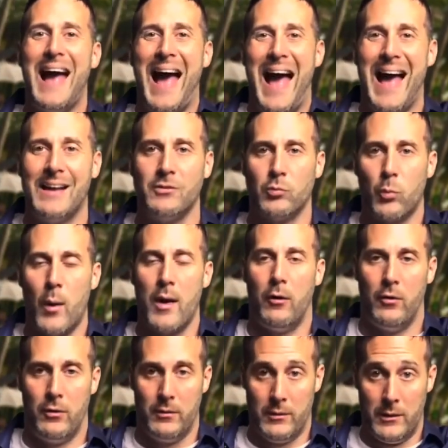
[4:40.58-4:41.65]
as
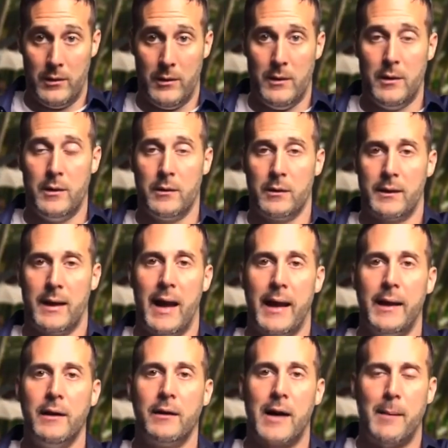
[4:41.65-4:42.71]
well,
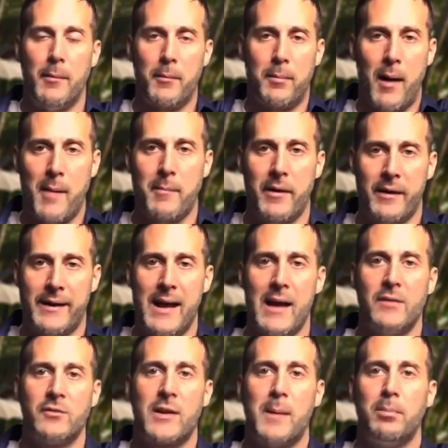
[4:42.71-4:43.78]
okay? A couple of primary
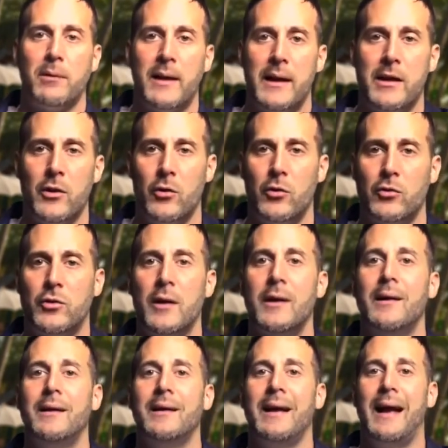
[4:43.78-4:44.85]
accounts, a couple AUs,
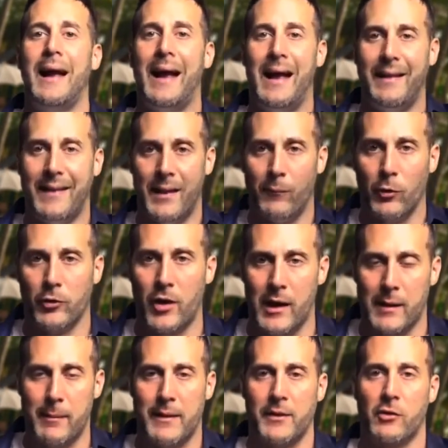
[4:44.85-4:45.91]
and then we'll
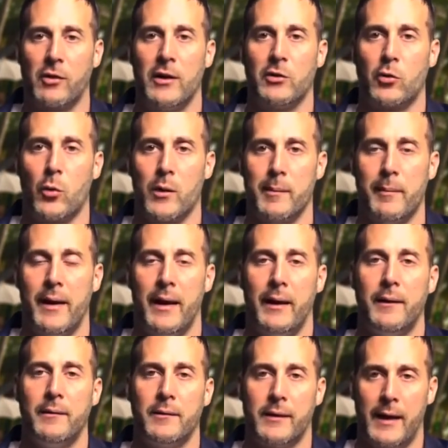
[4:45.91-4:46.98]
talk about the credit score in a minute.
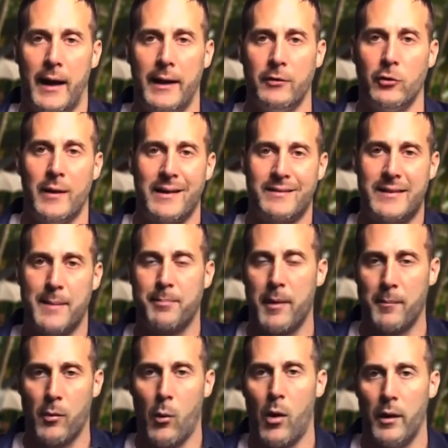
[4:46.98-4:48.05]
Okay, so that's tip
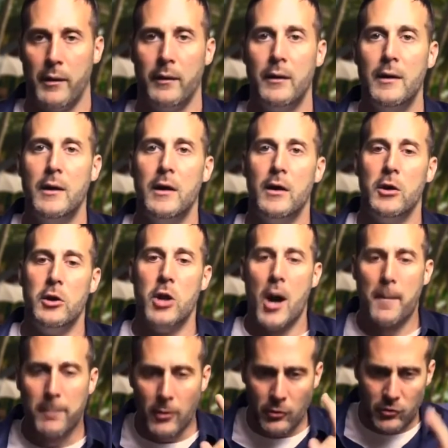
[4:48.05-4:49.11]
number 1.
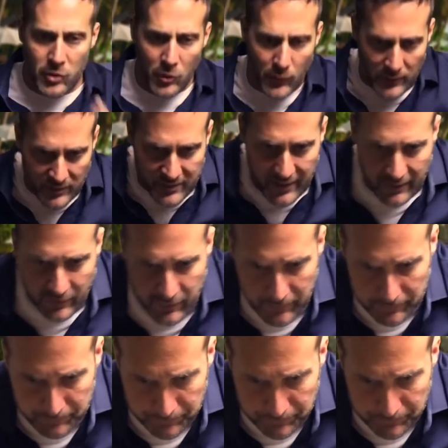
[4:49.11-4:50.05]
Number 2 is this.